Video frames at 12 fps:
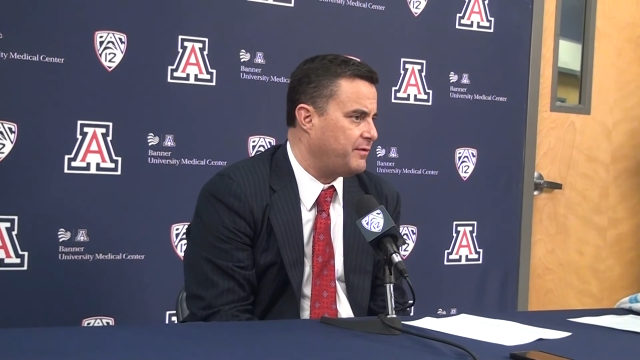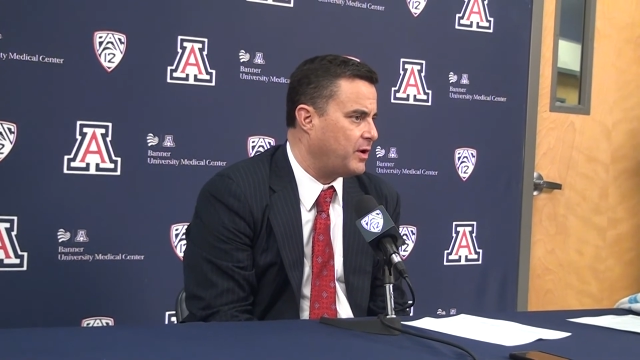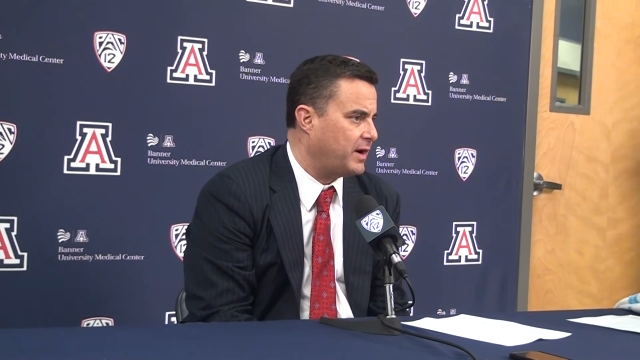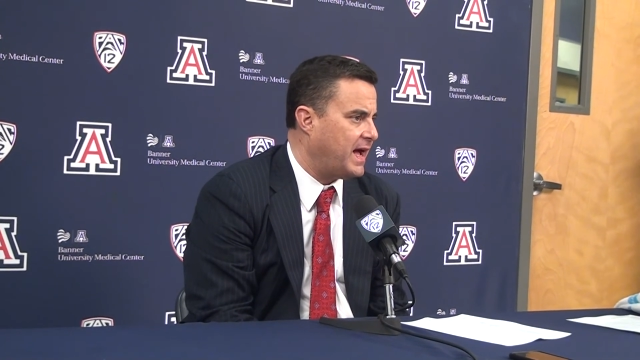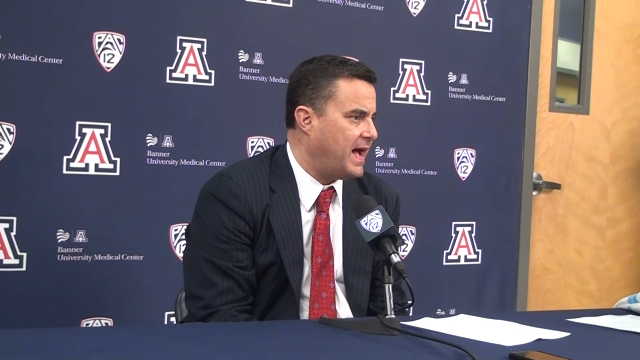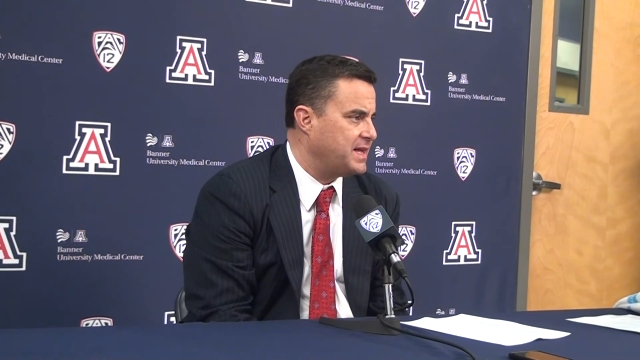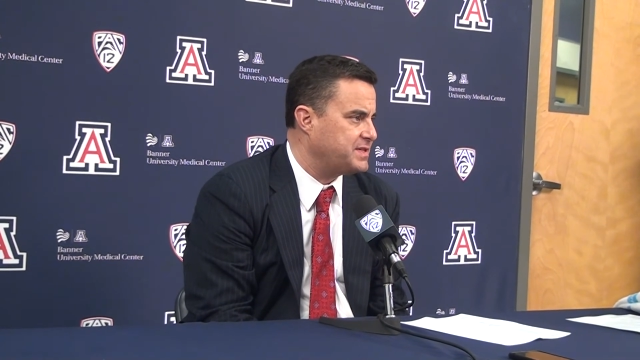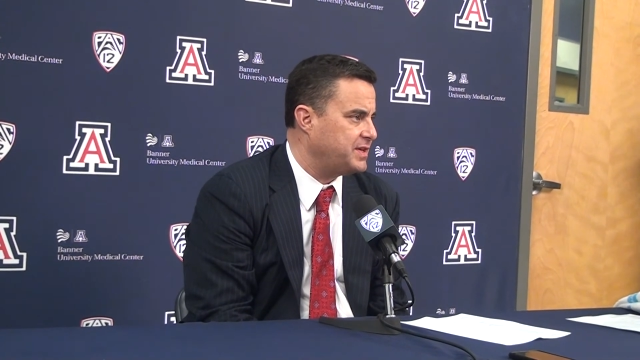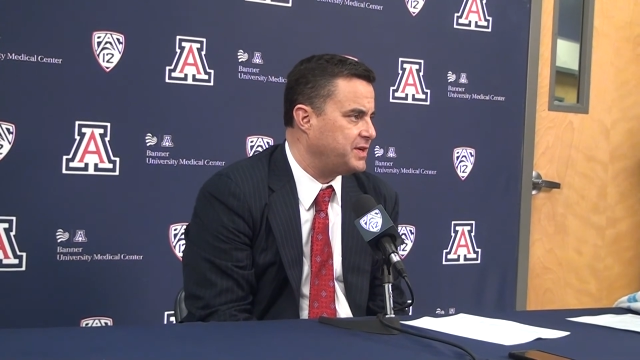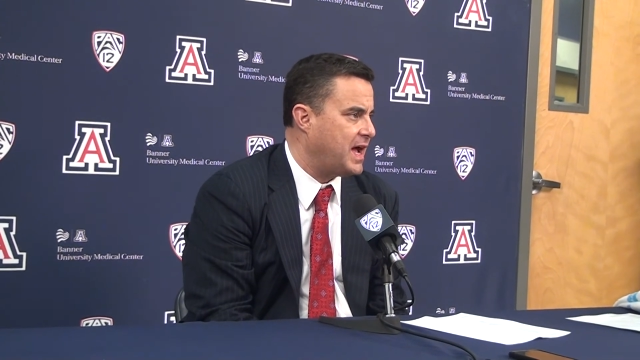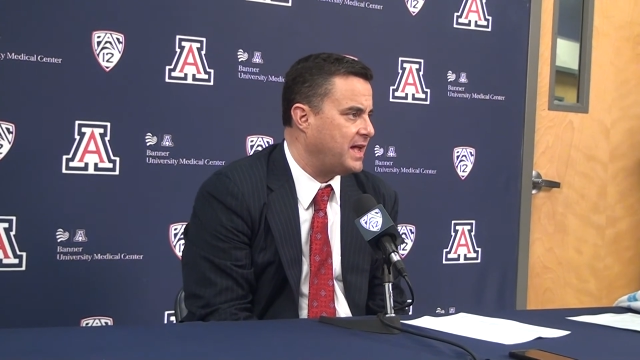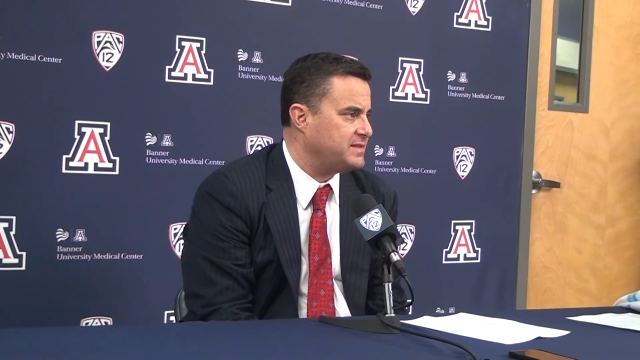of our guys
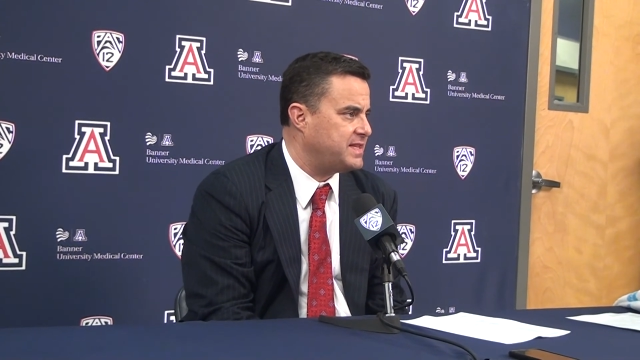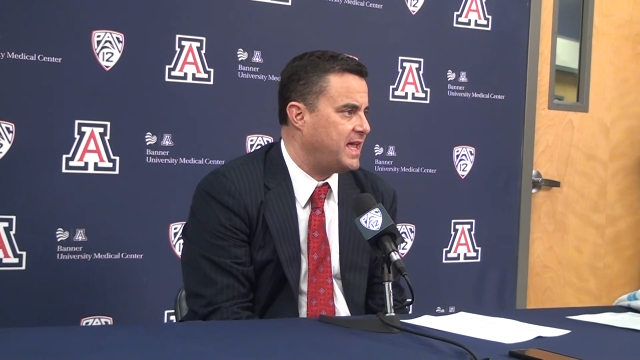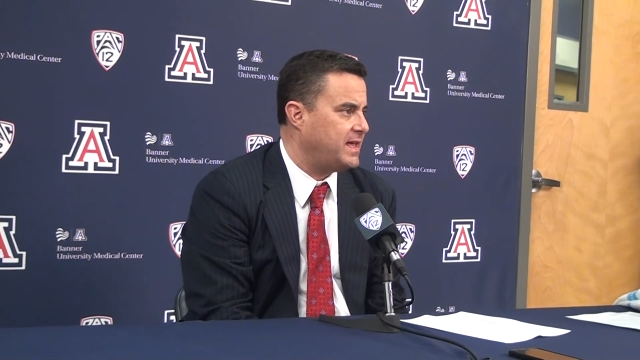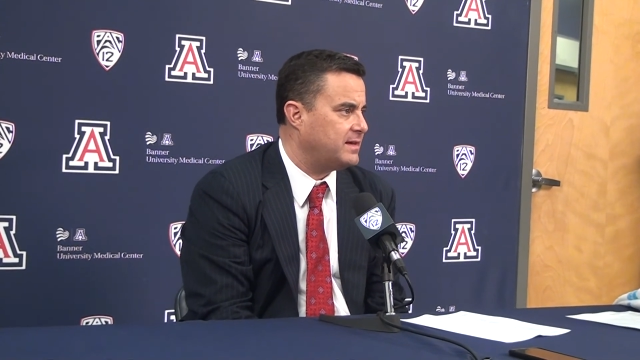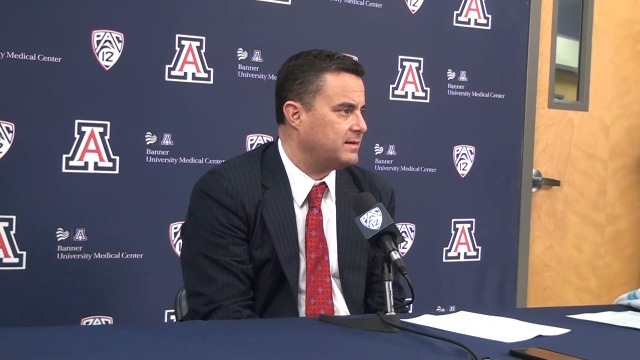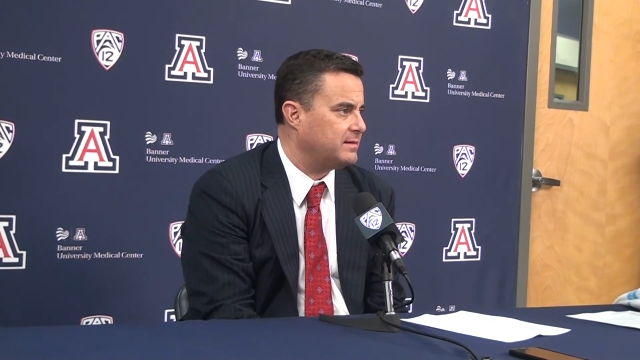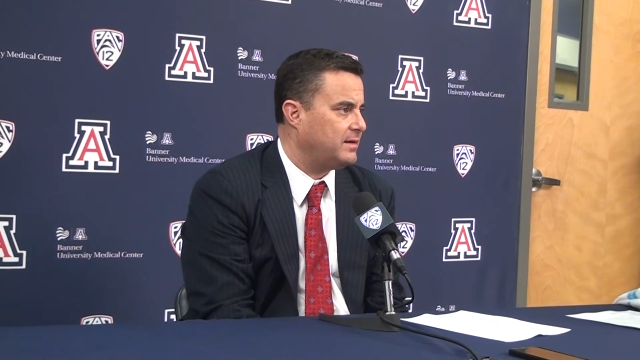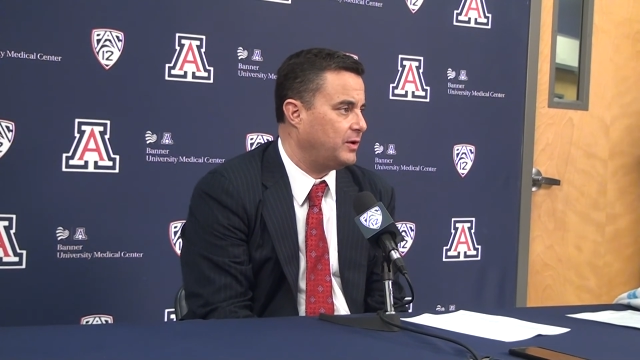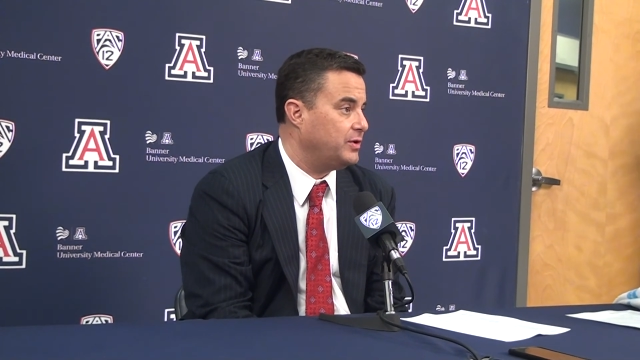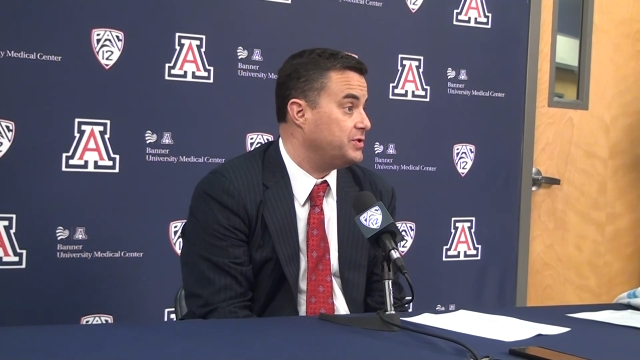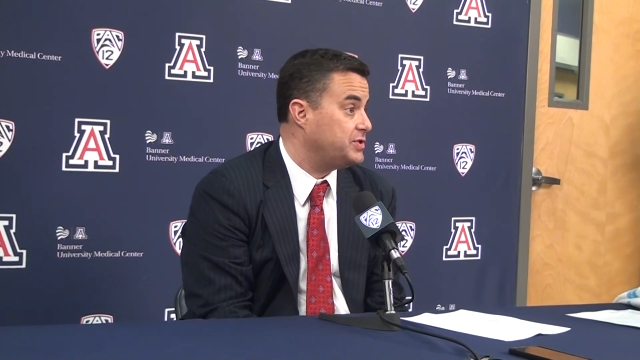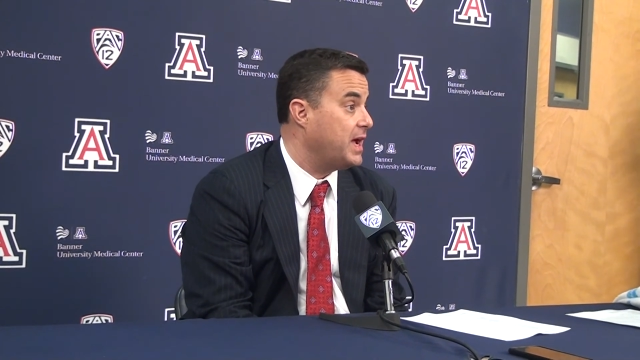to not take a
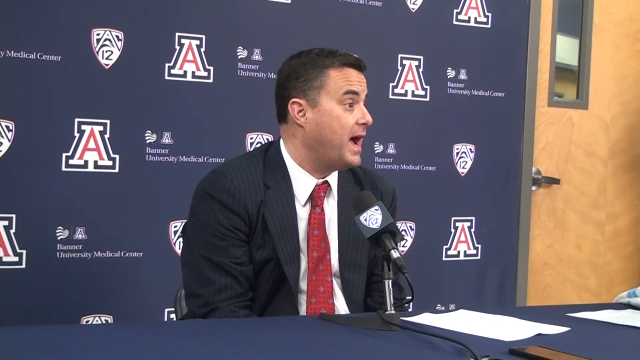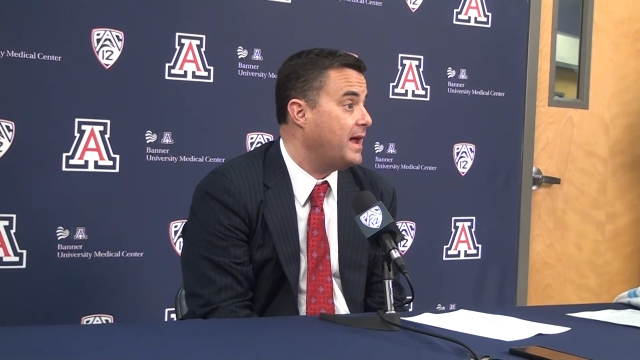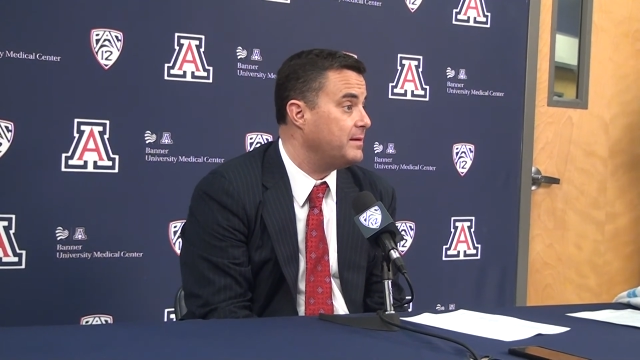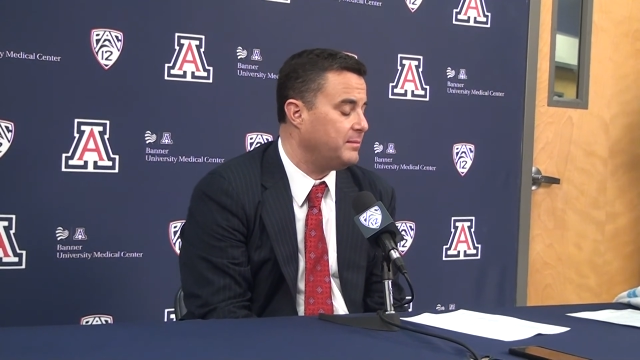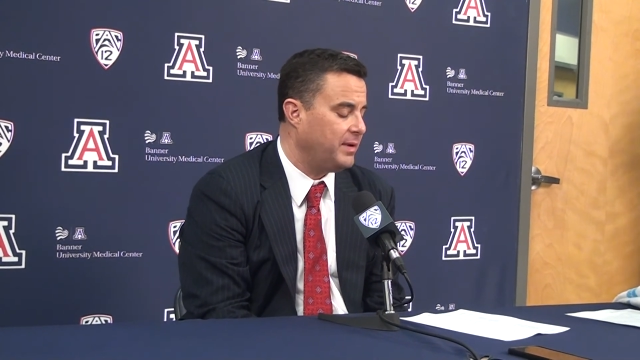good shot.